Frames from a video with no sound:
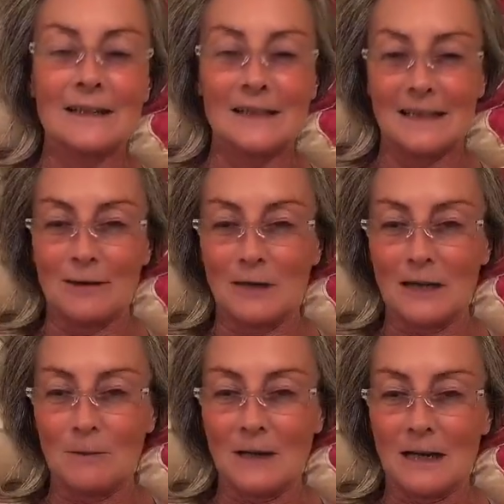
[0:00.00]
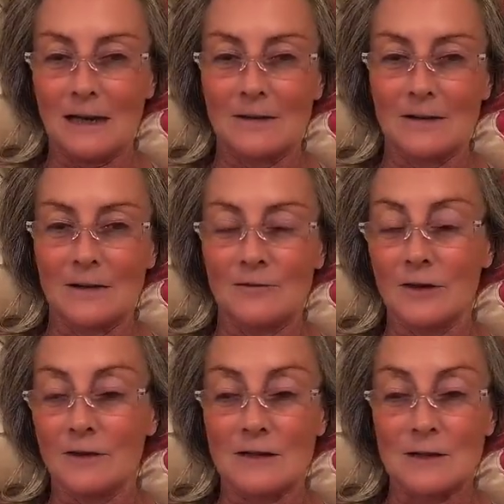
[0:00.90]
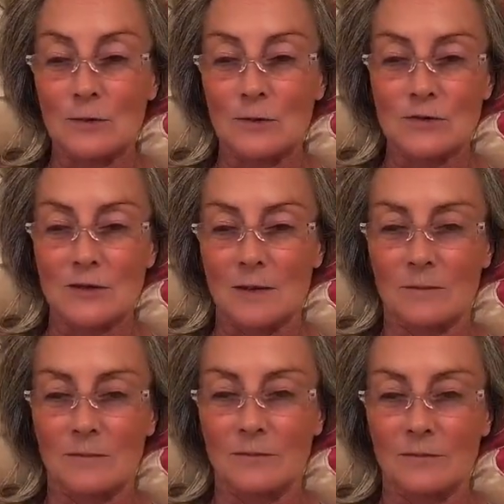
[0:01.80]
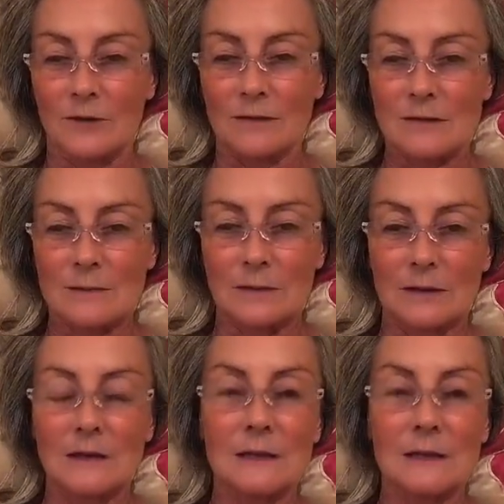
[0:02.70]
Teeny weeny weeny. Very small, Sham. Very small.